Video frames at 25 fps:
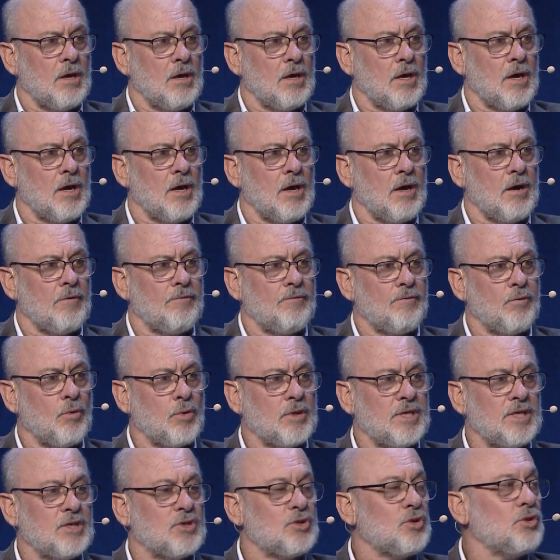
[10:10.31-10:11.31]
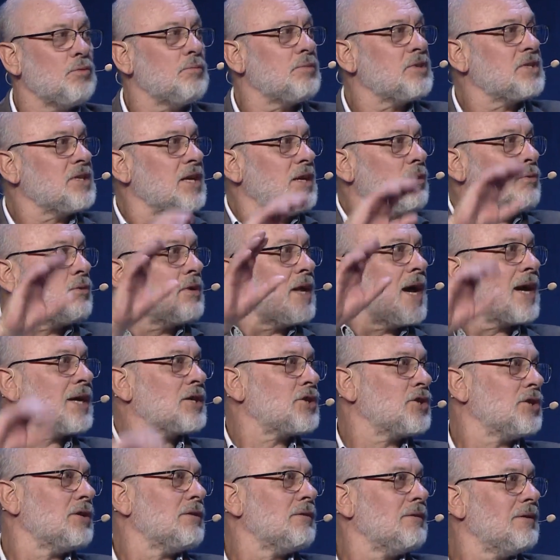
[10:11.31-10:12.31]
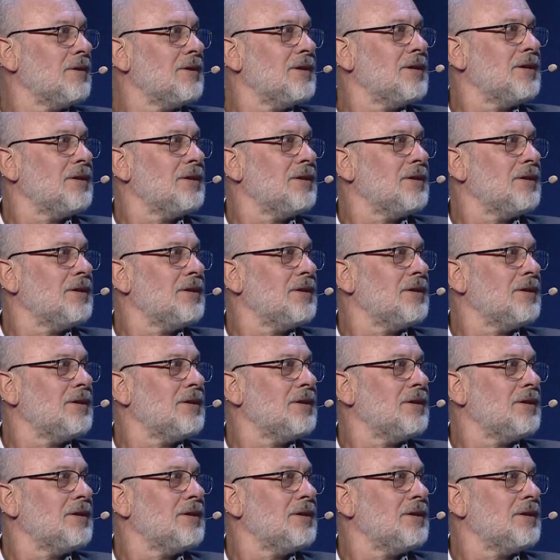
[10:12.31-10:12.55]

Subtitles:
a 42% reduction.